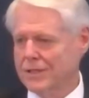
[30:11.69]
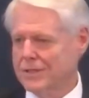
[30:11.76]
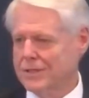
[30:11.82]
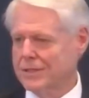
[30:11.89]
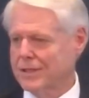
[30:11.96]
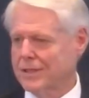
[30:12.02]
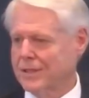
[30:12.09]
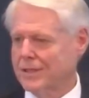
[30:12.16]

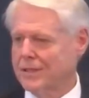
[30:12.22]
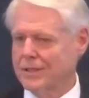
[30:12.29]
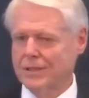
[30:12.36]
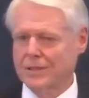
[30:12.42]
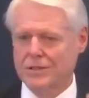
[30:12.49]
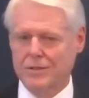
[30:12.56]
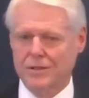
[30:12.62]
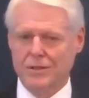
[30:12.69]
Uh, he, is,
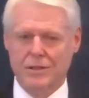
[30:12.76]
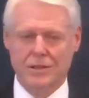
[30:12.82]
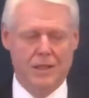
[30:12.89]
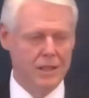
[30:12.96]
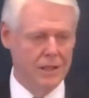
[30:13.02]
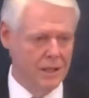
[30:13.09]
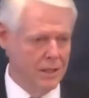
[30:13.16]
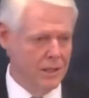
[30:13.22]
he
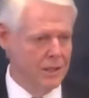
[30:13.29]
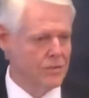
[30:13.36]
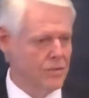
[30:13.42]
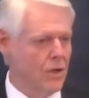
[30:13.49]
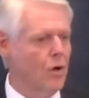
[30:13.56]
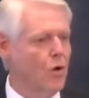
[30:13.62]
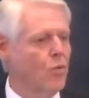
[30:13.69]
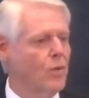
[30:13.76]
is
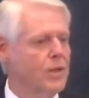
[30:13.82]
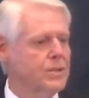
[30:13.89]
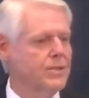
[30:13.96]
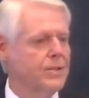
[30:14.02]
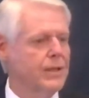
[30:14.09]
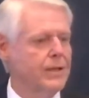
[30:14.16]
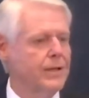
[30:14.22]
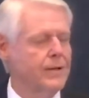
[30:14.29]
always
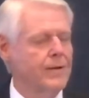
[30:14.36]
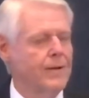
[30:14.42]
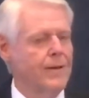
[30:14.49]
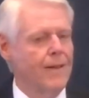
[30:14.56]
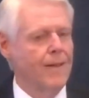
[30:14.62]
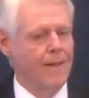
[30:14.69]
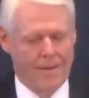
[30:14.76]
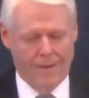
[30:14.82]
there.
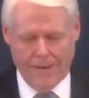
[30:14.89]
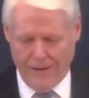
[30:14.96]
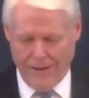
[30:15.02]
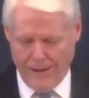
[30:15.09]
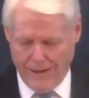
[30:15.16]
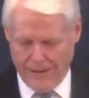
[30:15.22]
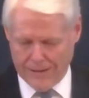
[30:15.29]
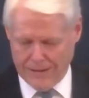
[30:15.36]
And
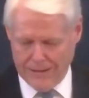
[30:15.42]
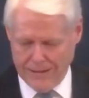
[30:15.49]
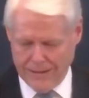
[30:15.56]
he,